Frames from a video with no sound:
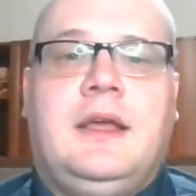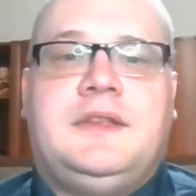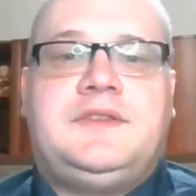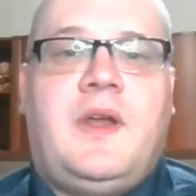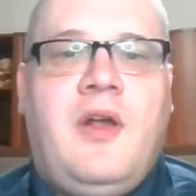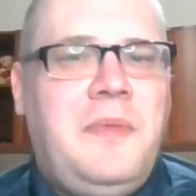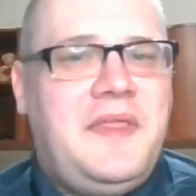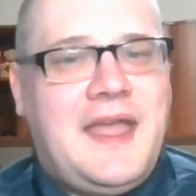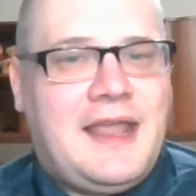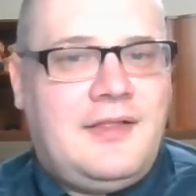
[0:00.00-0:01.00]
So I hope
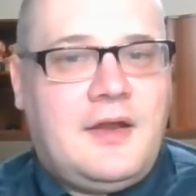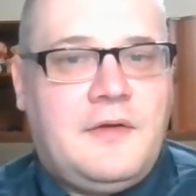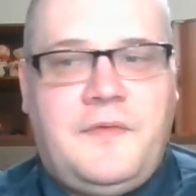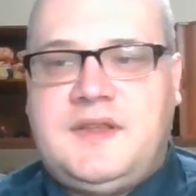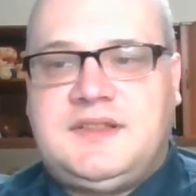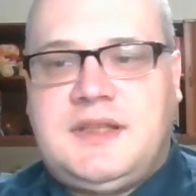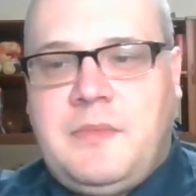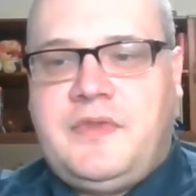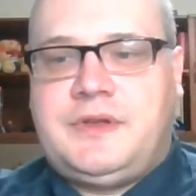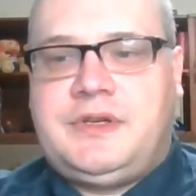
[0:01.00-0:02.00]
that that clarifies
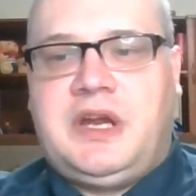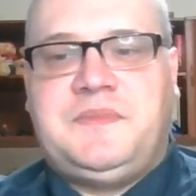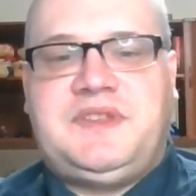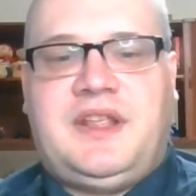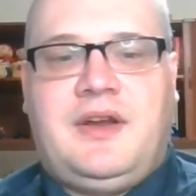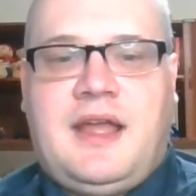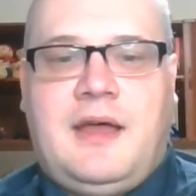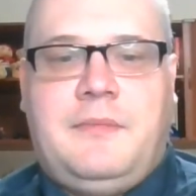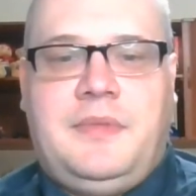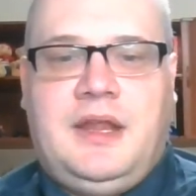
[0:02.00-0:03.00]
some of the terms that are
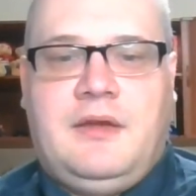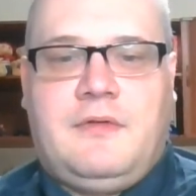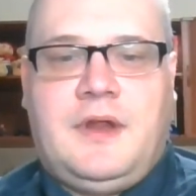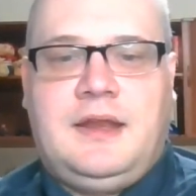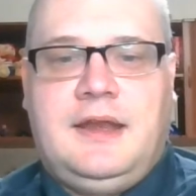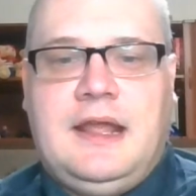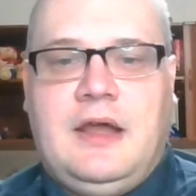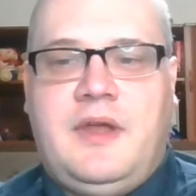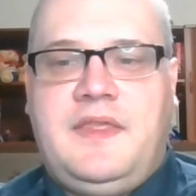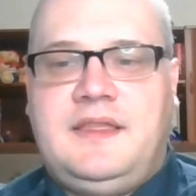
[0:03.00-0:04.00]
happening right
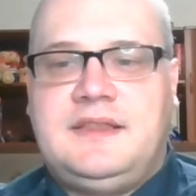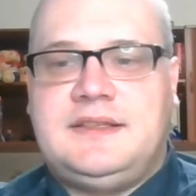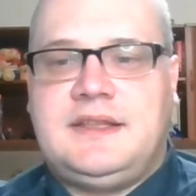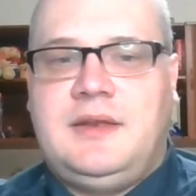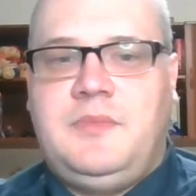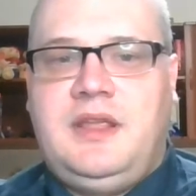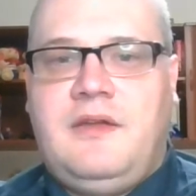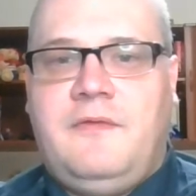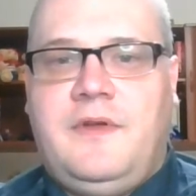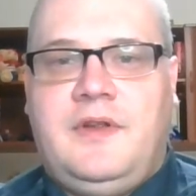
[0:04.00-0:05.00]
now. I think this is going to be
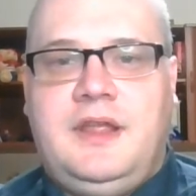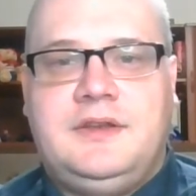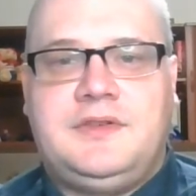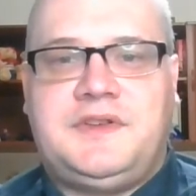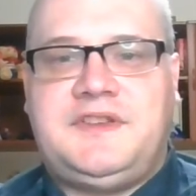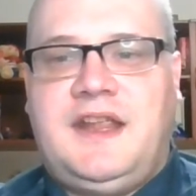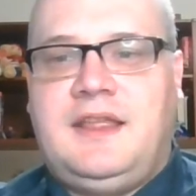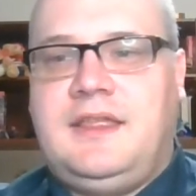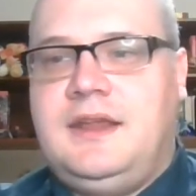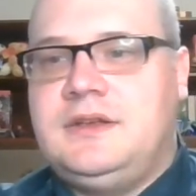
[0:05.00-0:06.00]
a very interesting
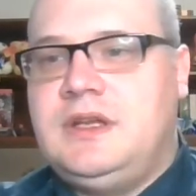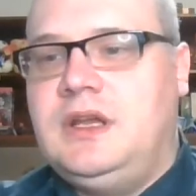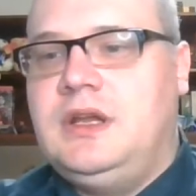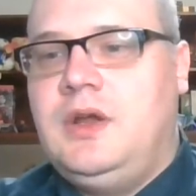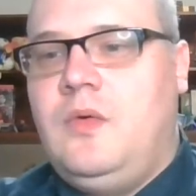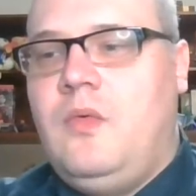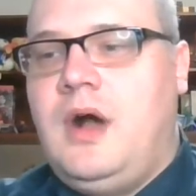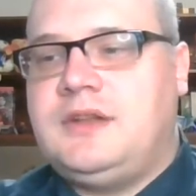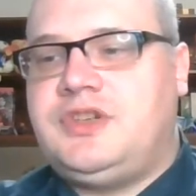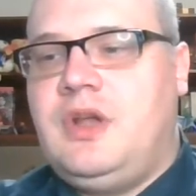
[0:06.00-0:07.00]
thing to
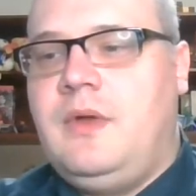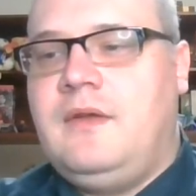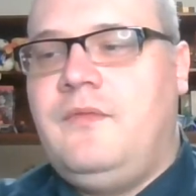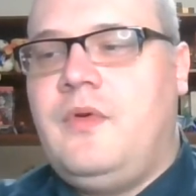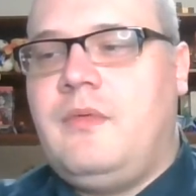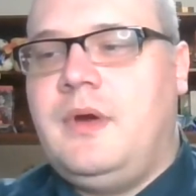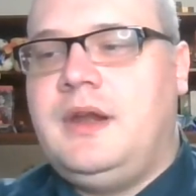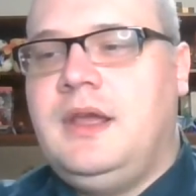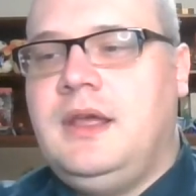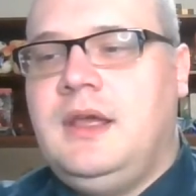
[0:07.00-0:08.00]
watch going
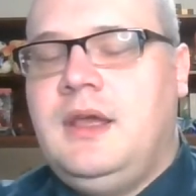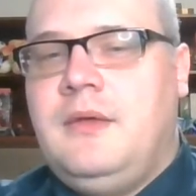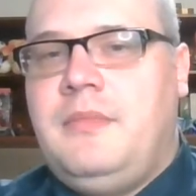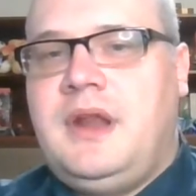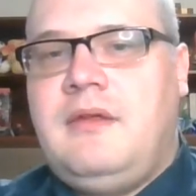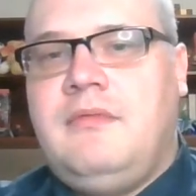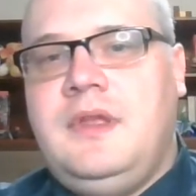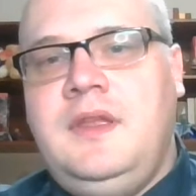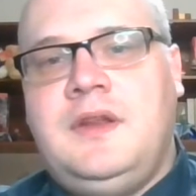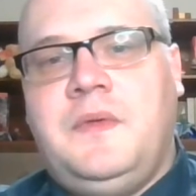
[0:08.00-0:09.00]
forward. But I
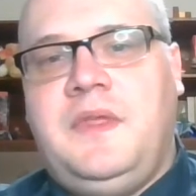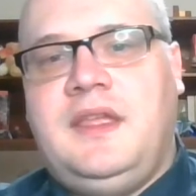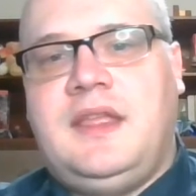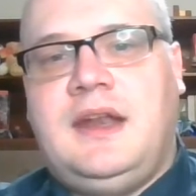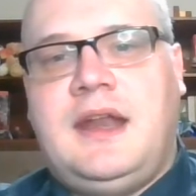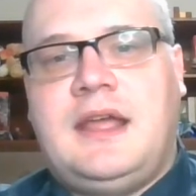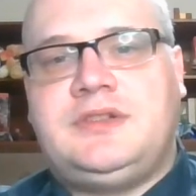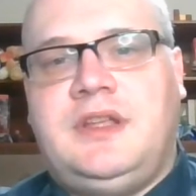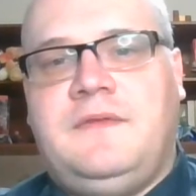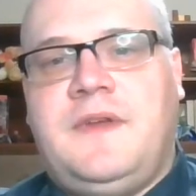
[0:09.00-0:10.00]
really don't think that it
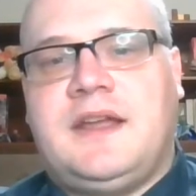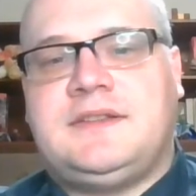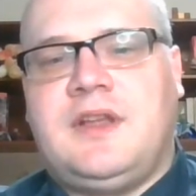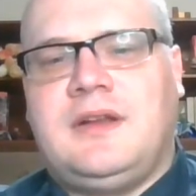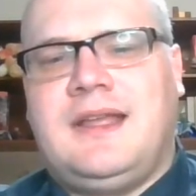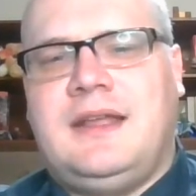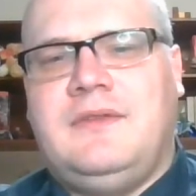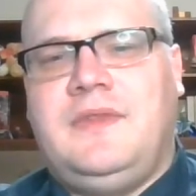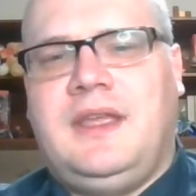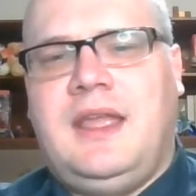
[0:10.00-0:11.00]
actually affects on kind
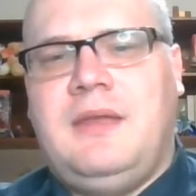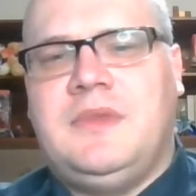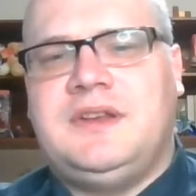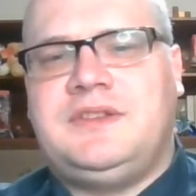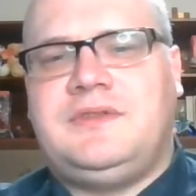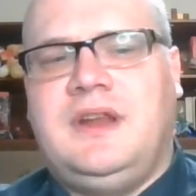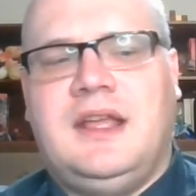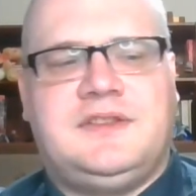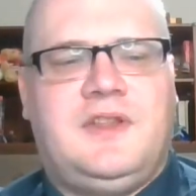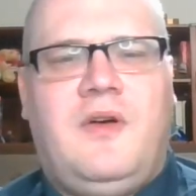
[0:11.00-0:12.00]
of the game industry
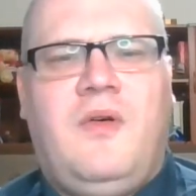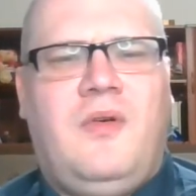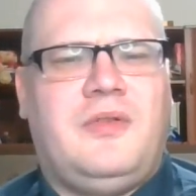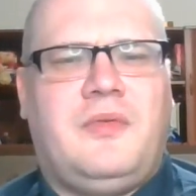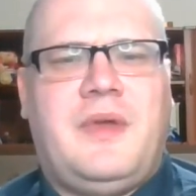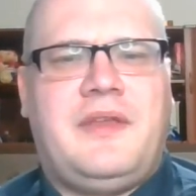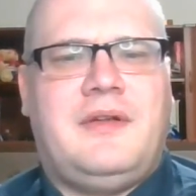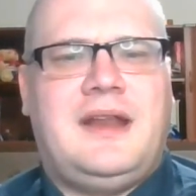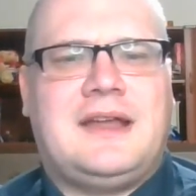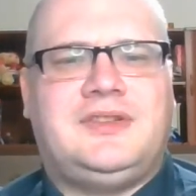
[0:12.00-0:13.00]
as the whole, or whether
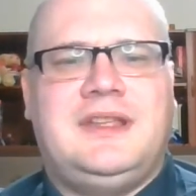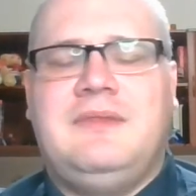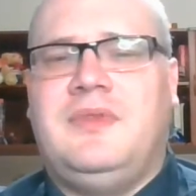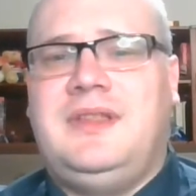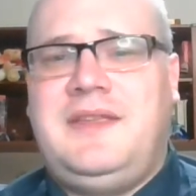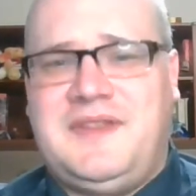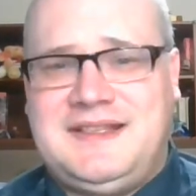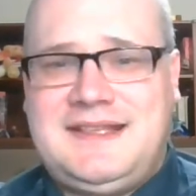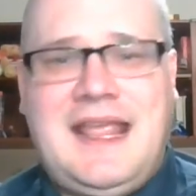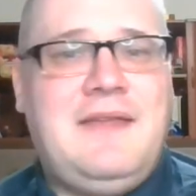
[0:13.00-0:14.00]
it actually will even
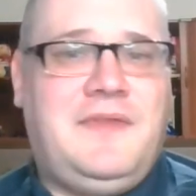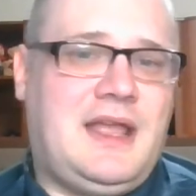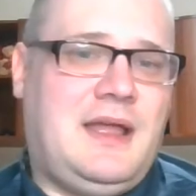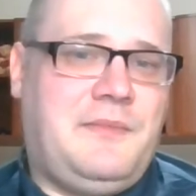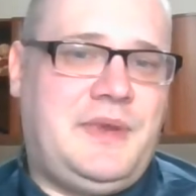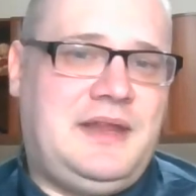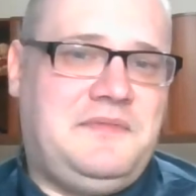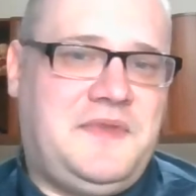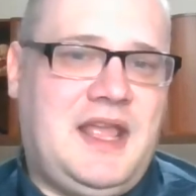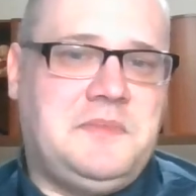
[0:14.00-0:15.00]
save the company
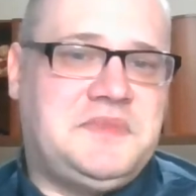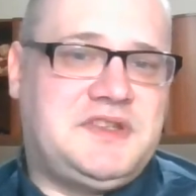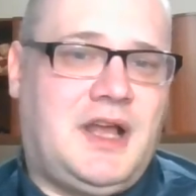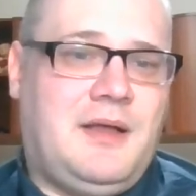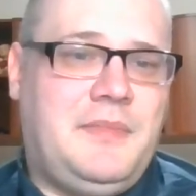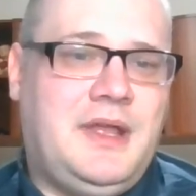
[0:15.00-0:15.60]
of GameStop.